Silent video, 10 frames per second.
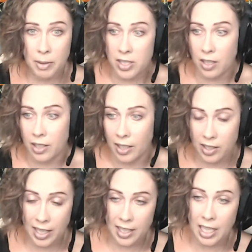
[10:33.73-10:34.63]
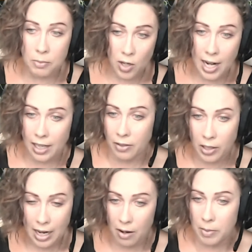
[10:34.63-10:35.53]
depends on, like, they keep track of
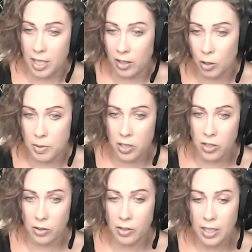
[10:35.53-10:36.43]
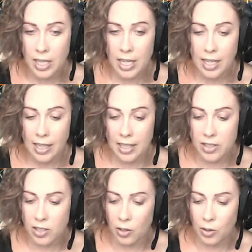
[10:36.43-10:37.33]
how many loops you do.
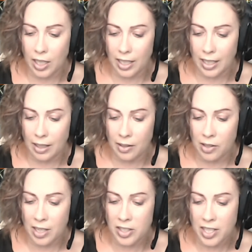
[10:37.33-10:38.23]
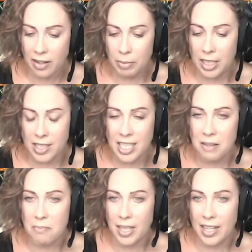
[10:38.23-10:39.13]
And so uh, uh instead of being a
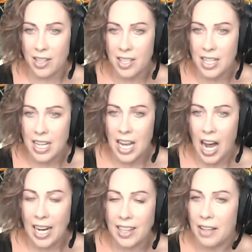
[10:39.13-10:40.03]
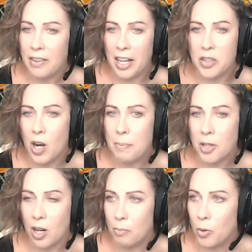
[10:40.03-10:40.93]
team player, I left, I
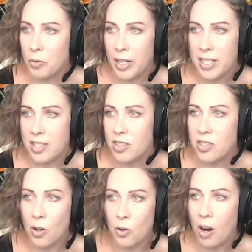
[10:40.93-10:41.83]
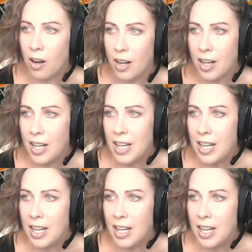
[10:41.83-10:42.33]
dropped her on both races so hard.